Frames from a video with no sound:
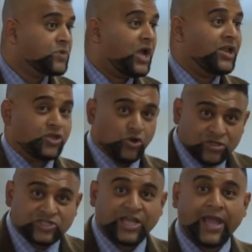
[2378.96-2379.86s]
And you're
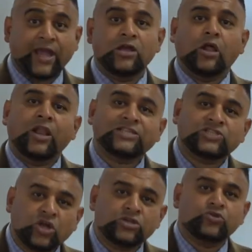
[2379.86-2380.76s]
saying, let's
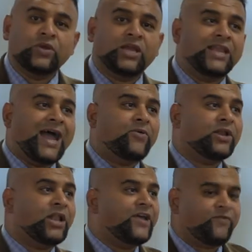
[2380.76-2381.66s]
start doing it now in
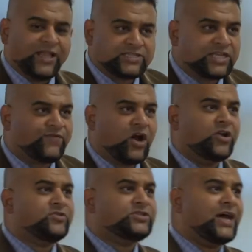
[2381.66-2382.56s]
life. Let's give
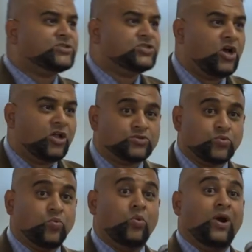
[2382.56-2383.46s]
$100,000.
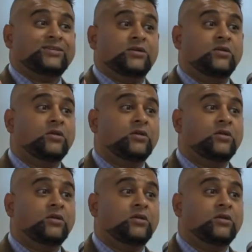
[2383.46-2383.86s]
What?